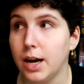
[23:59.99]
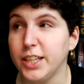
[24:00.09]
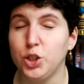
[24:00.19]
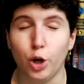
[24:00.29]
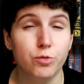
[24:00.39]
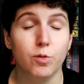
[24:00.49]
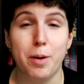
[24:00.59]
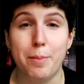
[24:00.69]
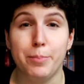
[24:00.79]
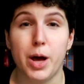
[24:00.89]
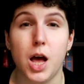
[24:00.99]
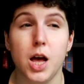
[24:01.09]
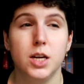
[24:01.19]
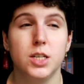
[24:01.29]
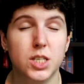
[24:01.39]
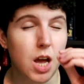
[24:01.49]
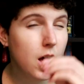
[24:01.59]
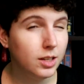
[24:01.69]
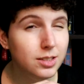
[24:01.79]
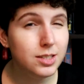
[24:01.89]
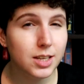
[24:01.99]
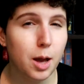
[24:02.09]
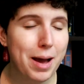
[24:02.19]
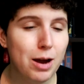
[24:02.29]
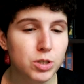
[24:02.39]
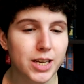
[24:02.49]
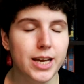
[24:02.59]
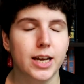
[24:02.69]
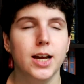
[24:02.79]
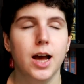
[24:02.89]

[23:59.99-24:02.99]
I don't remember tons about it,